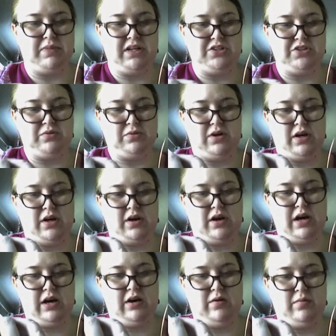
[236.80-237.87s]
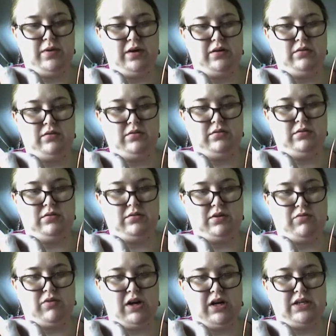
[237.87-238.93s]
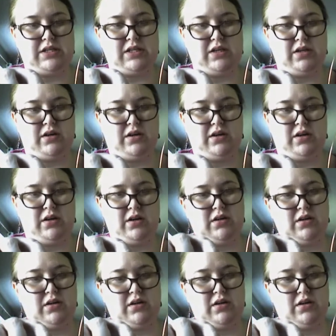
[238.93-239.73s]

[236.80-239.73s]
that's a bunch of wire. How about right